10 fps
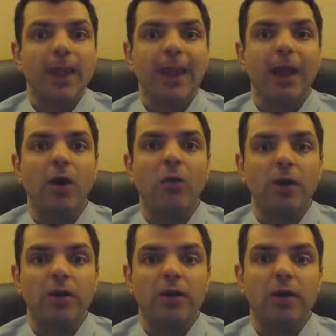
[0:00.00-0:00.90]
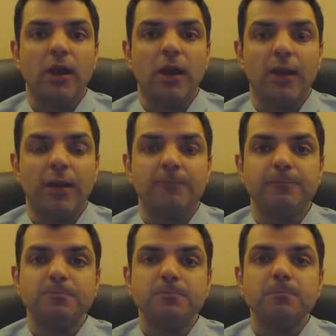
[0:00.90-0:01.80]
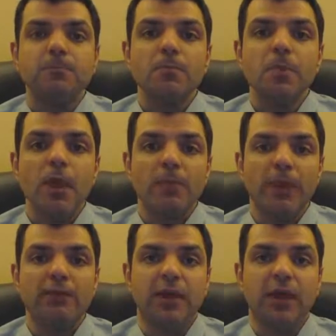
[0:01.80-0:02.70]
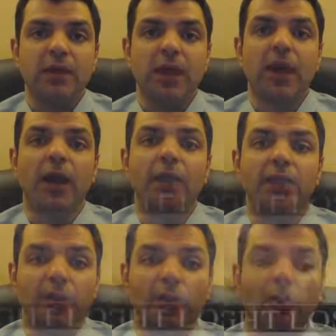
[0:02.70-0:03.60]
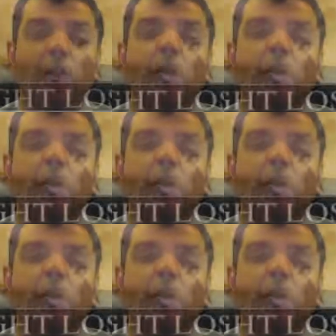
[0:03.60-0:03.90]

how can I maintain a healthier